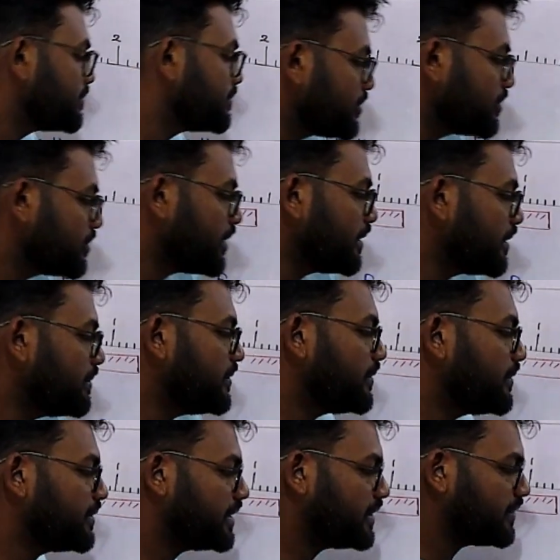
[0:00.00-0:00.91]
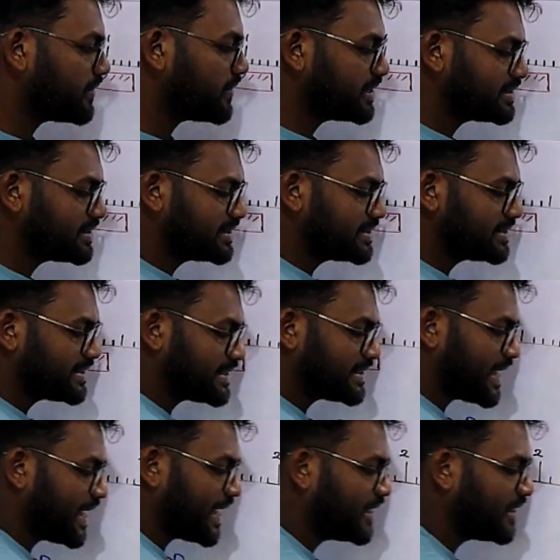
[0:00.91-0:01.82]
you might be wondering what this
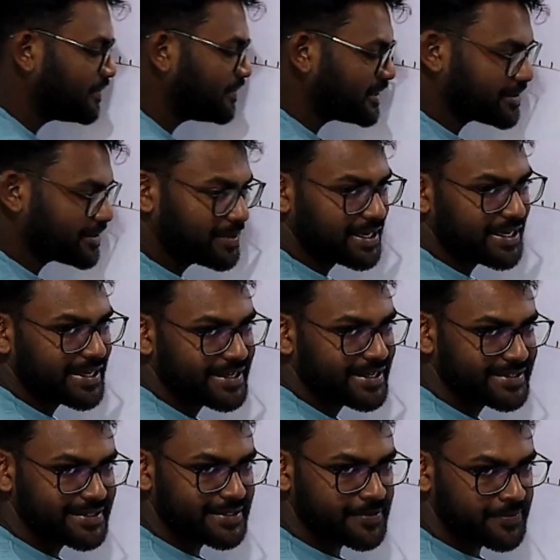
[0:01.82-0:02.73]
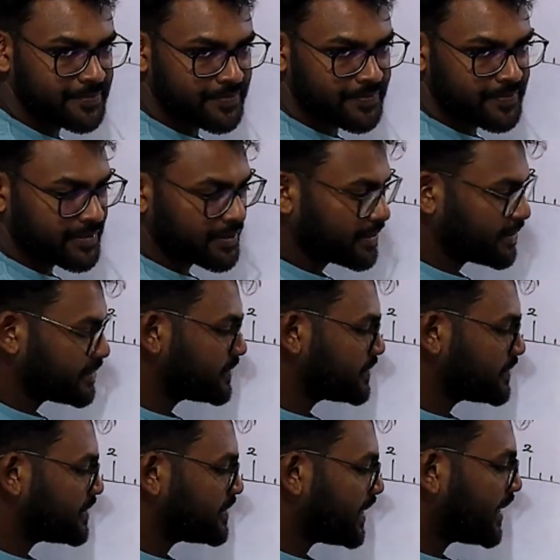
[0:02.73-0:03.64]
standard measurement is. So
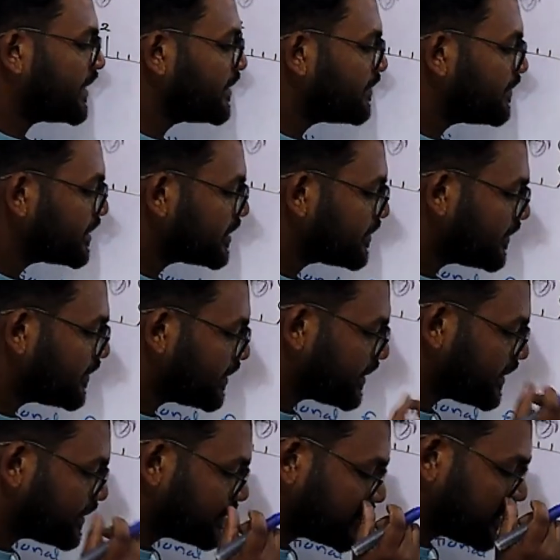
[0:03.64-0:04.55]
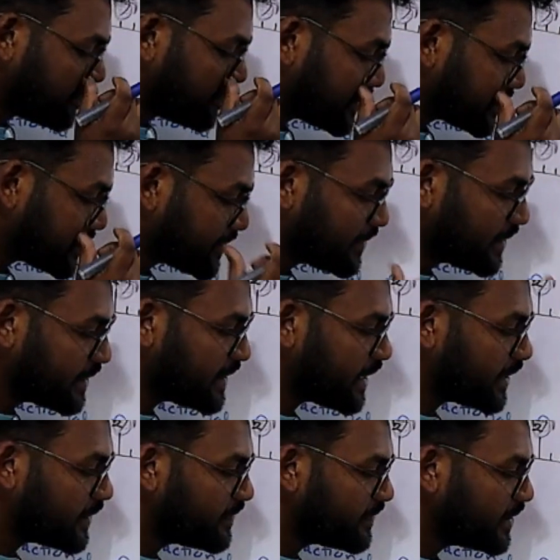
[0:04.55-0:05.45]
standard measurement is the measurement
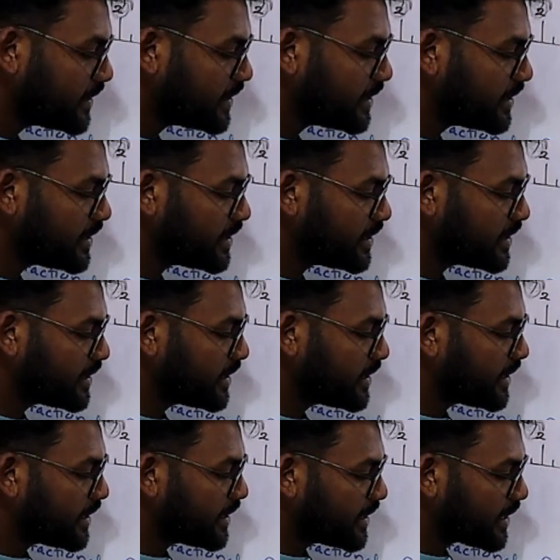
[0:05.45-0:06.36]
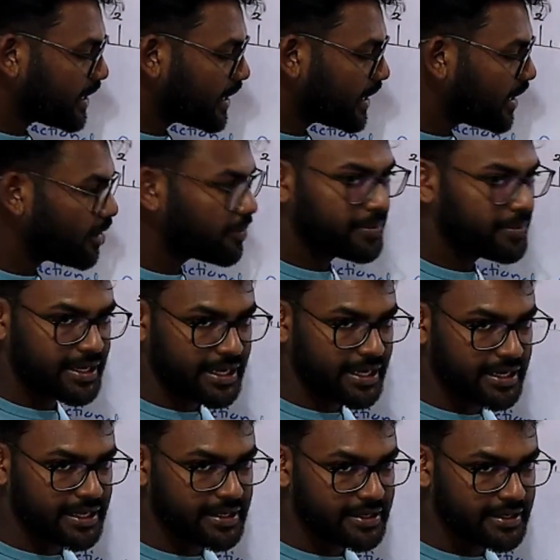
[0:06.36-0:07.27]
that we are
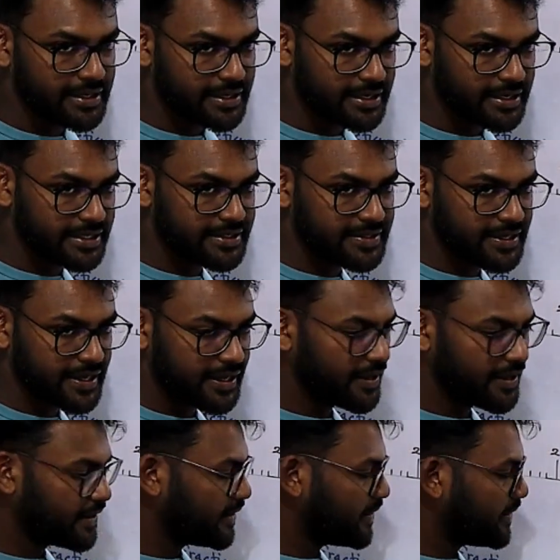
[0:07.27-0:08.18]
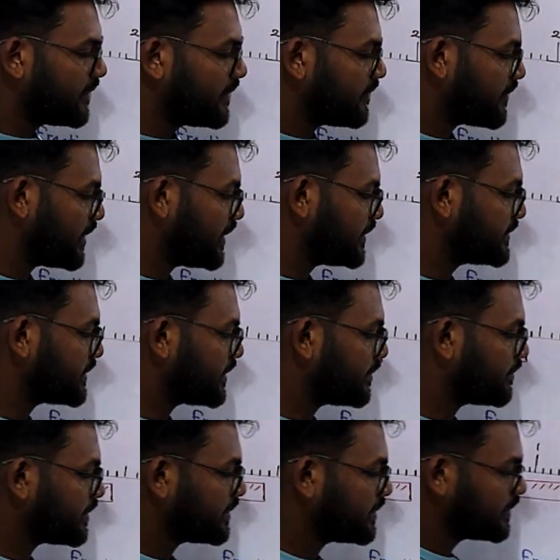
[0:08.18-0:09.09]
obtaining. Let's say, for an
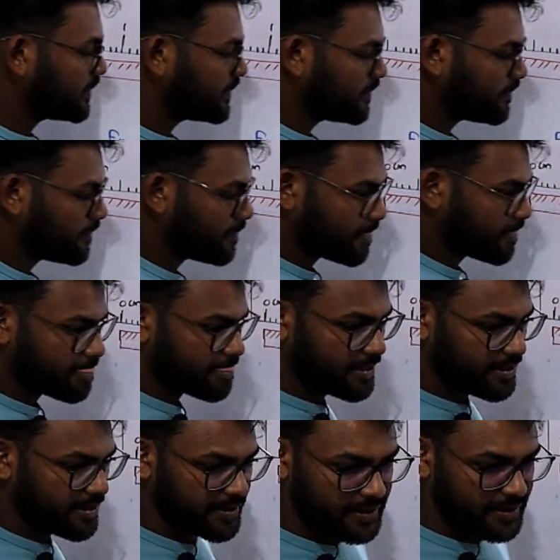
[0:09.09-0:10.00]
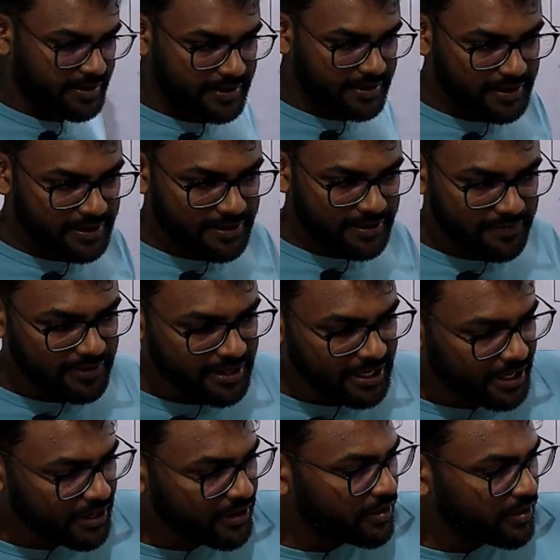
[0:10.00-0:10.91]
example, we are
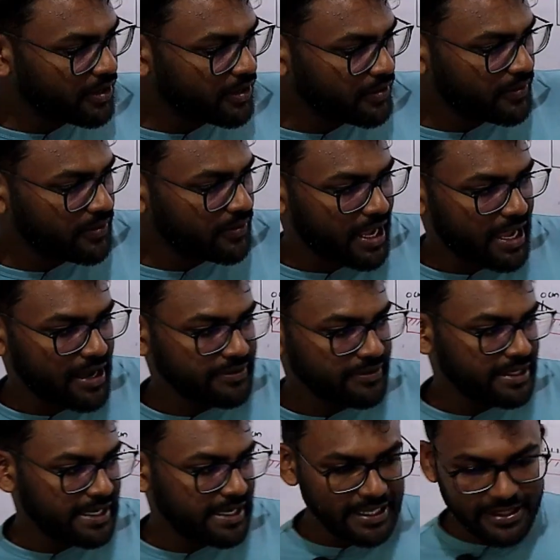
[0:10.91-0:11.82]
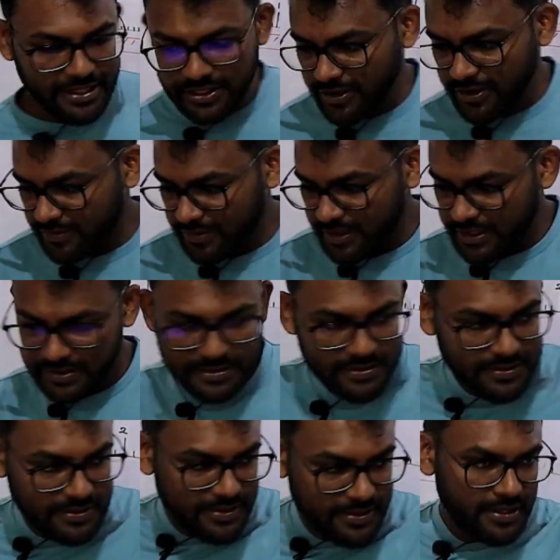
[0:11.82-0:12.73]
going to have the length of
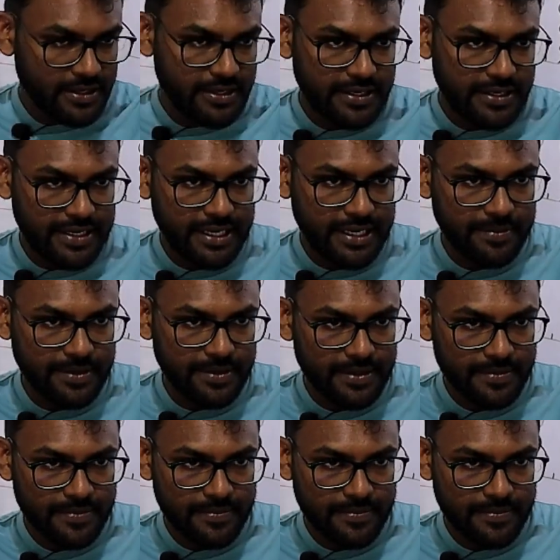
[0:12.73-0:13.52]
this table.